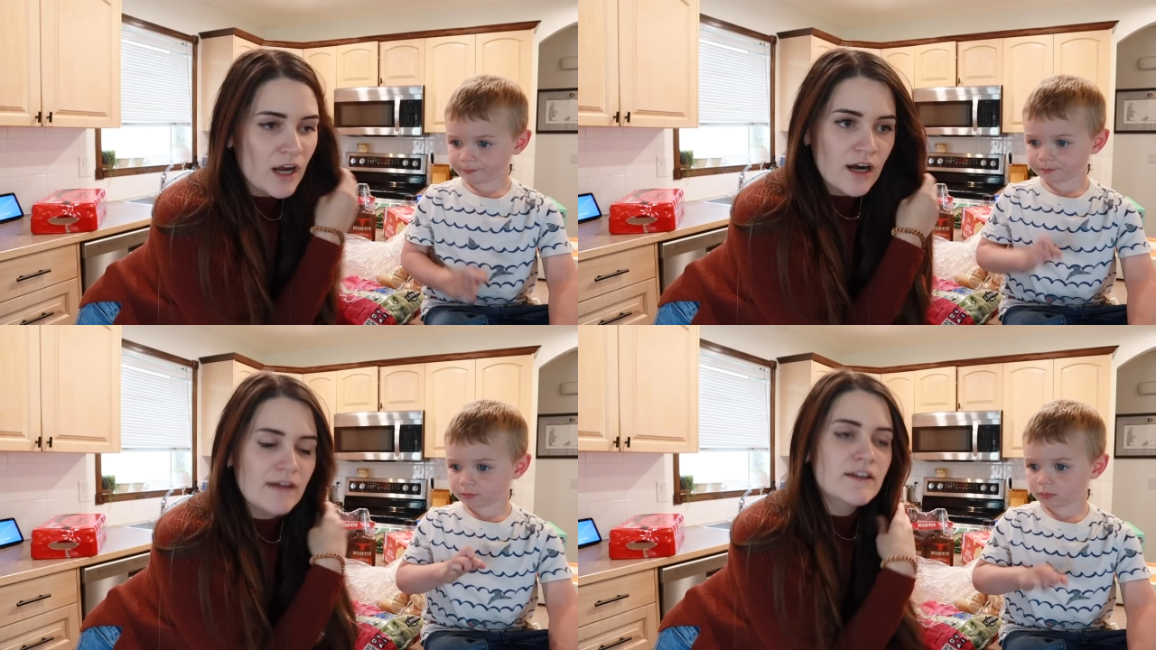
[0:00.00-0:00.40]

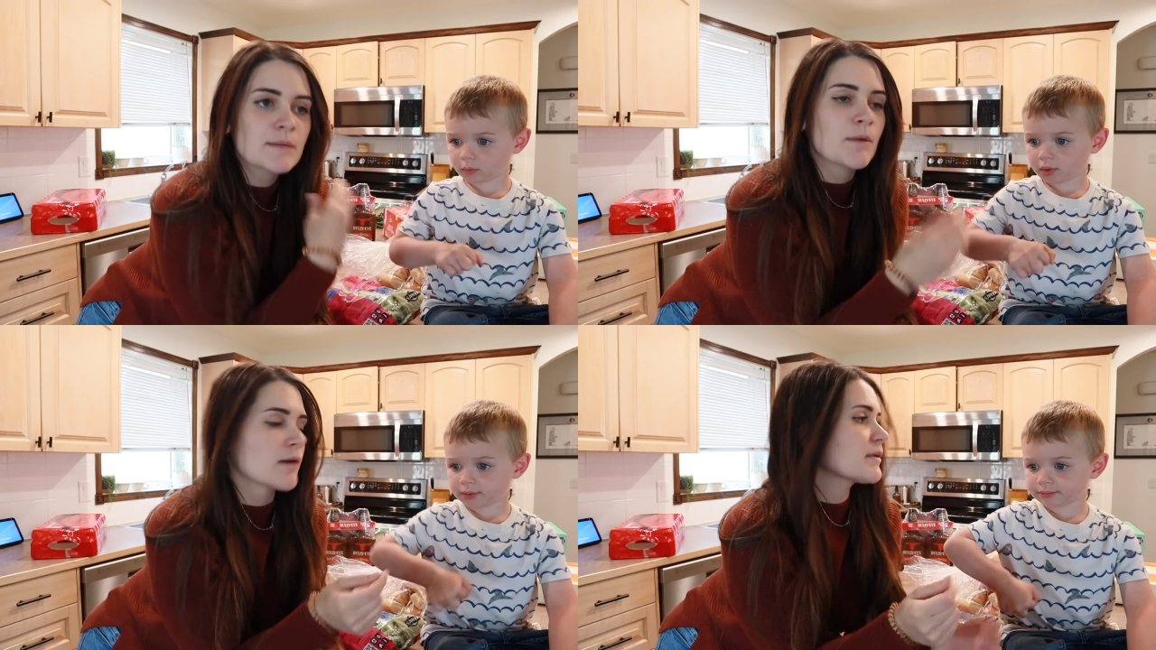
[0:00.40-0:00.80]
Speaker 1: are
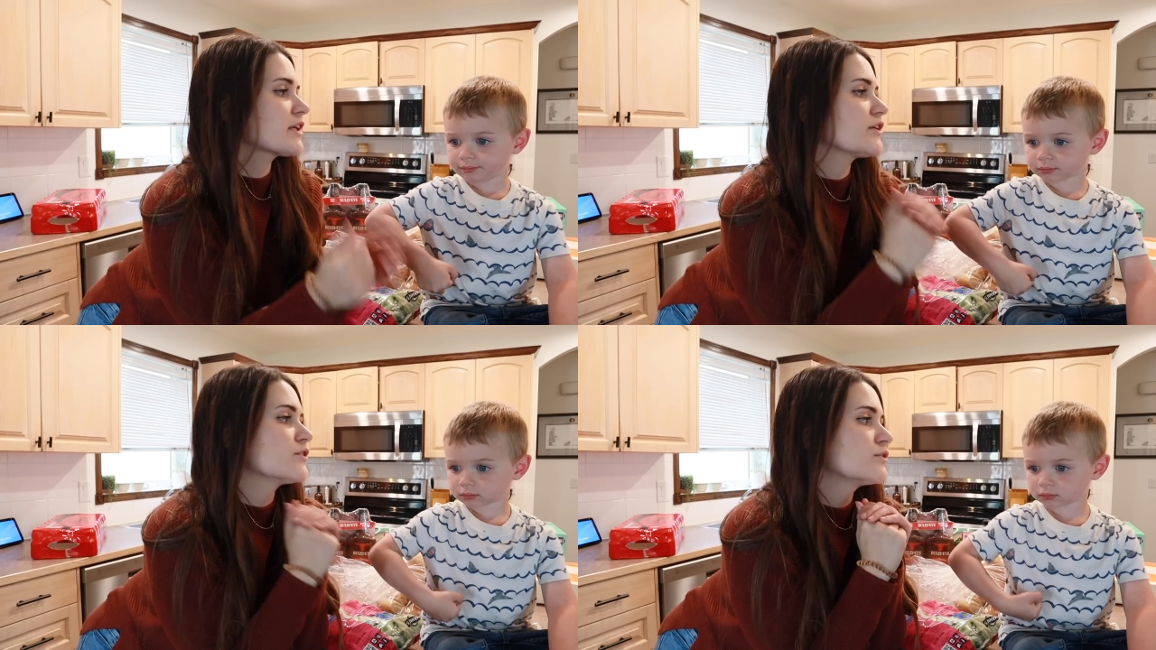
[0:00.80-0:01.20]
having a
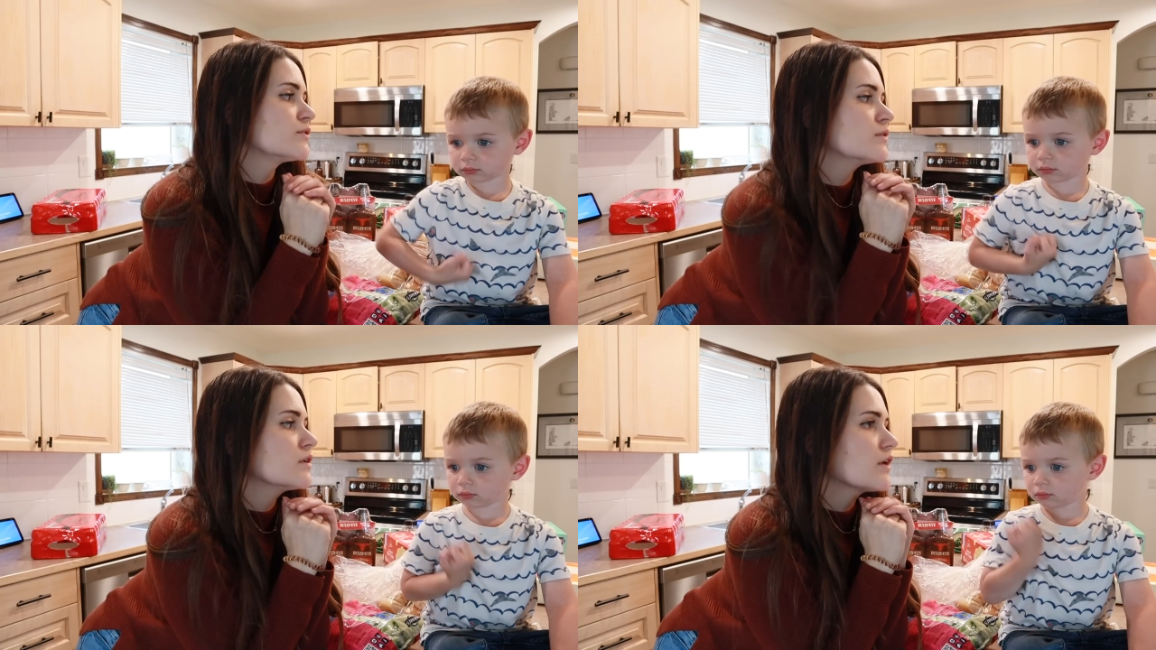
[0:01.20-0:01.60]

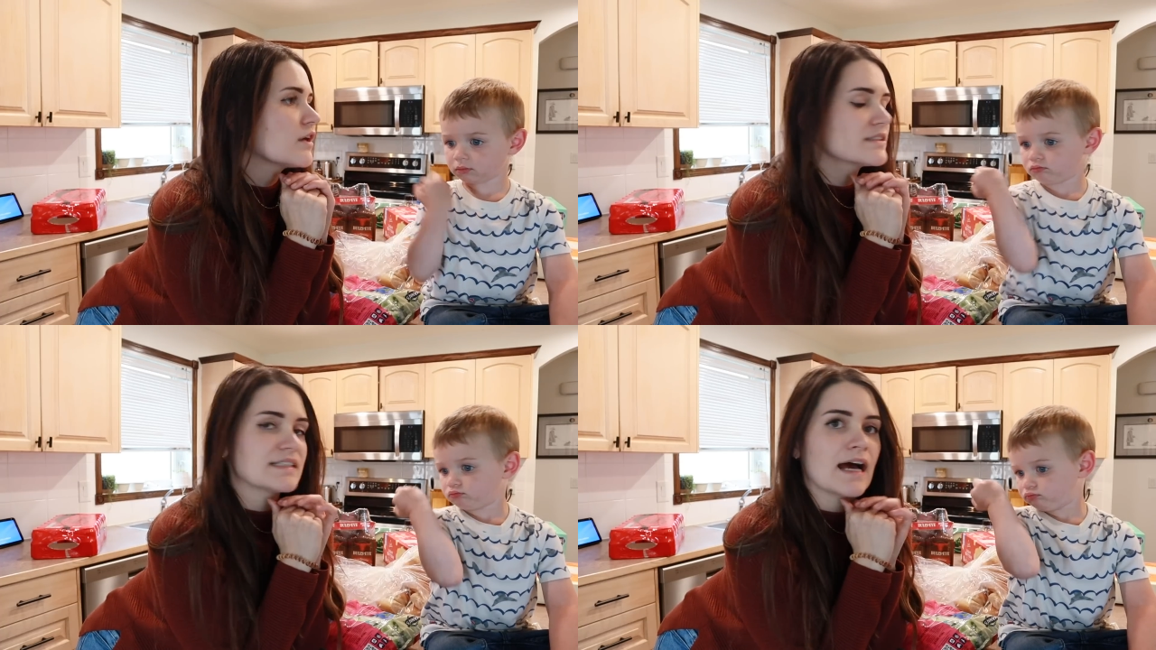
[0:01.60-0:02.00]
barbecue
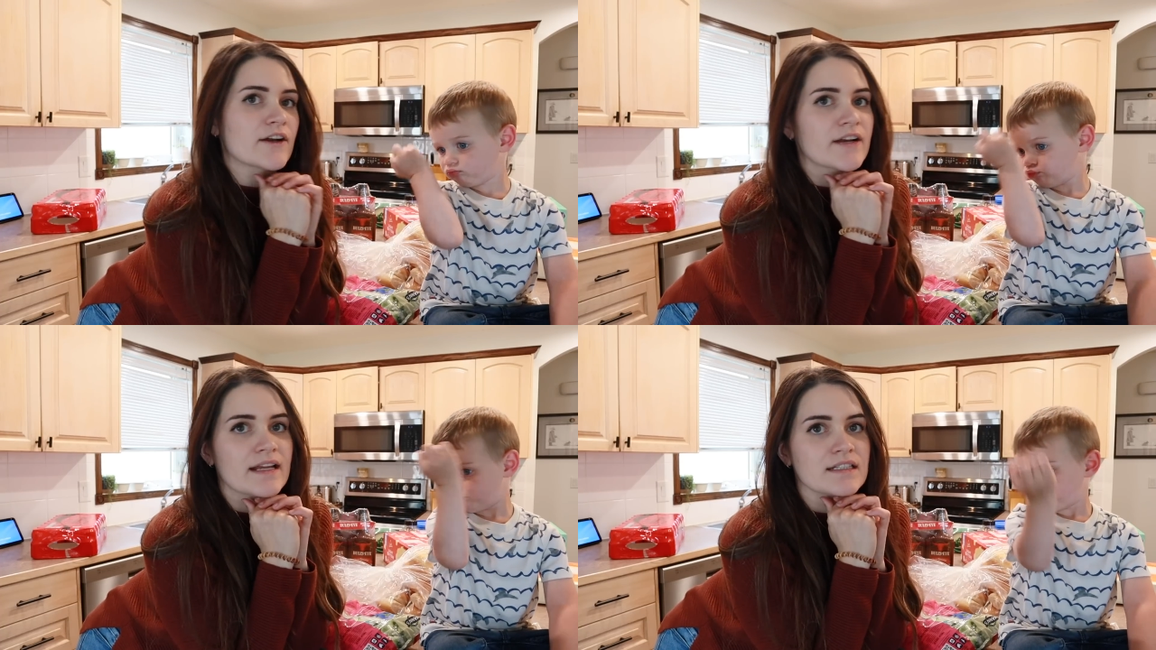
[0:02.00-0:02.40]
on
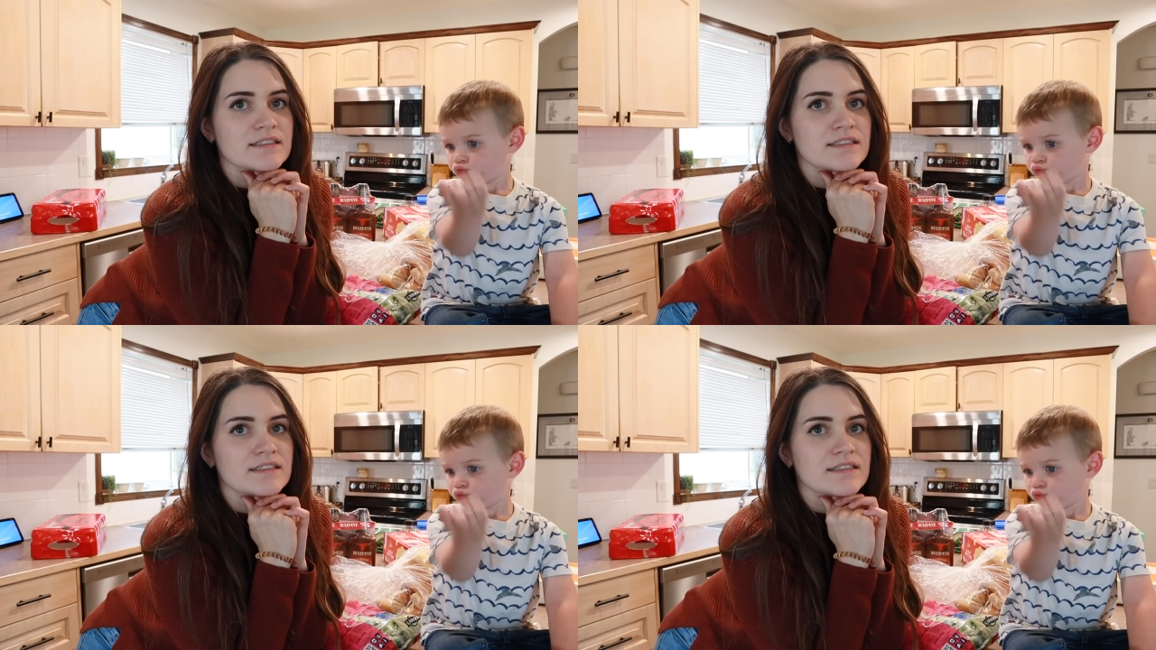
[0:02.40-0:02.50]
Saturday